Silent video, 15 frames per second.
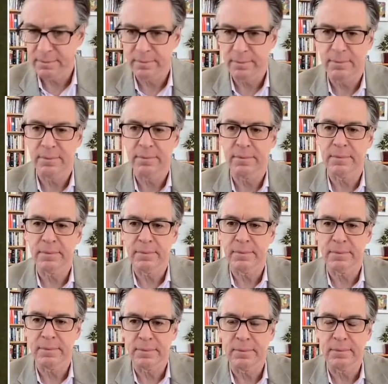
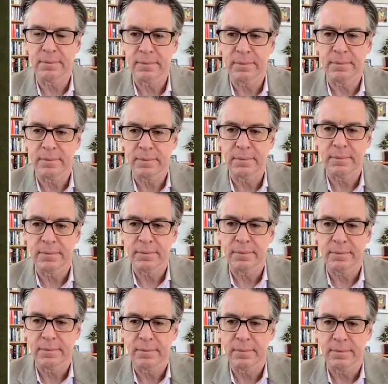
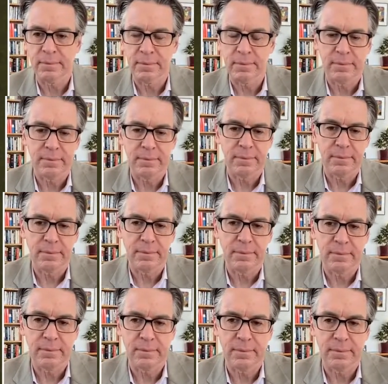
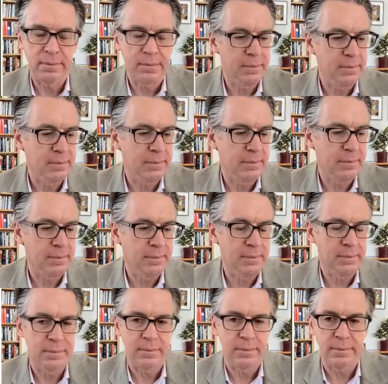
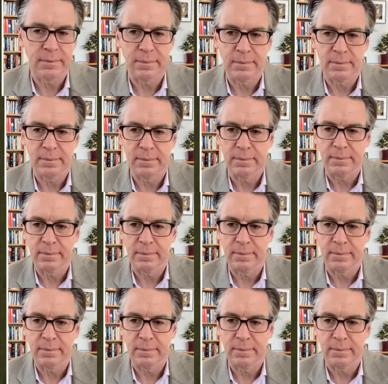(silent)